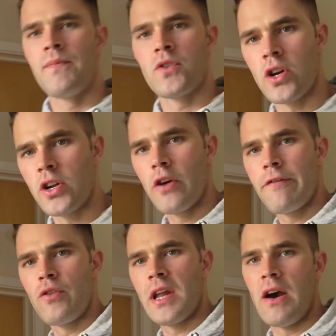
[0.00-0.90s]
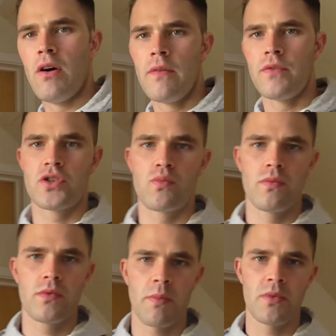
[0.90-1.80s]
so I'm going to go through now the
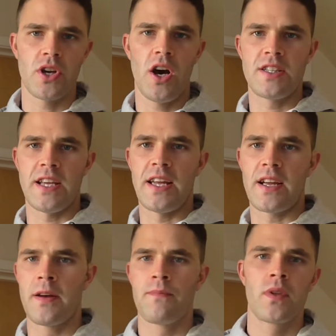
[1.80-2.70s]
supplements that I take.